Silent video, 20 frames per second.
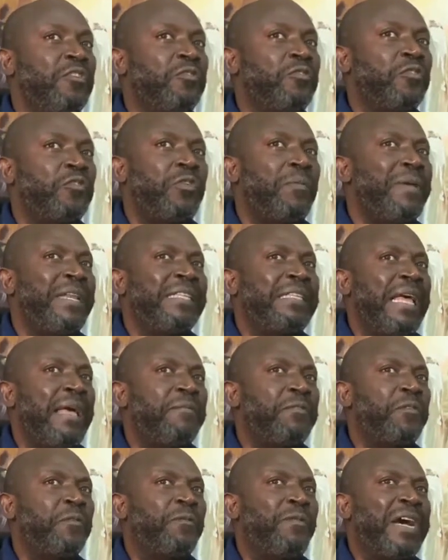So many
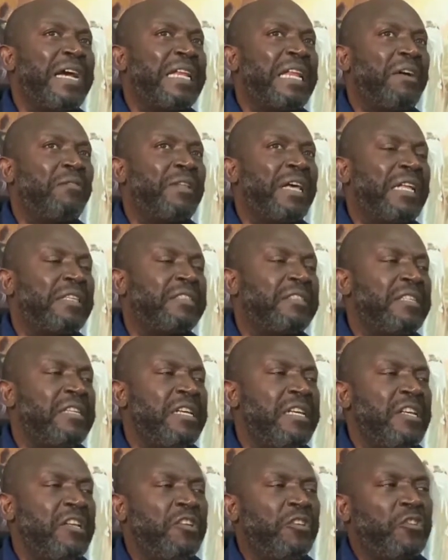times you find out that
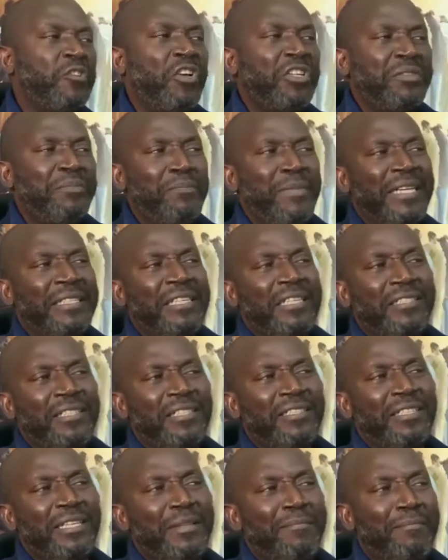such
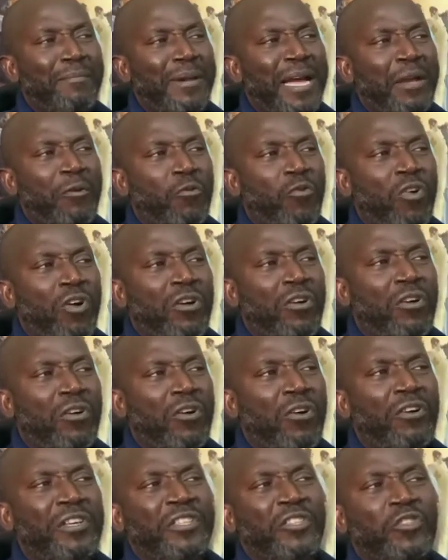messages in my
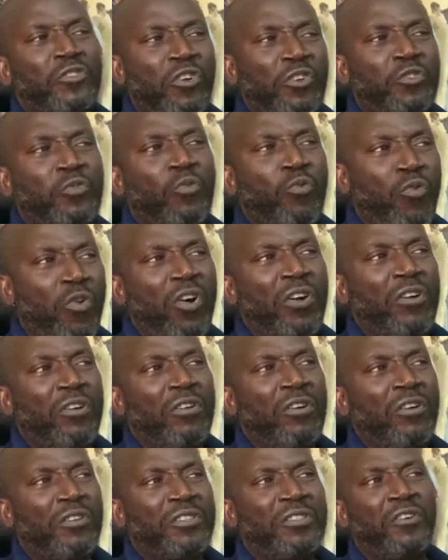work or in such
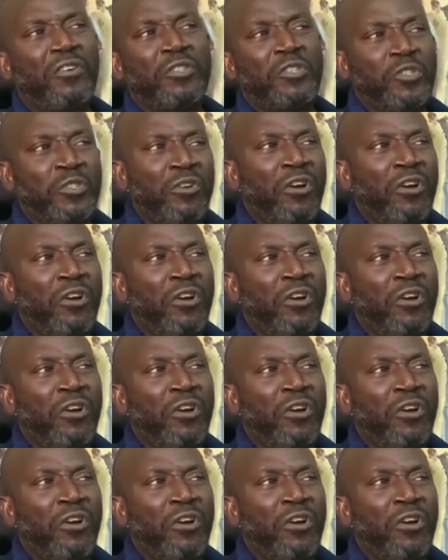work or such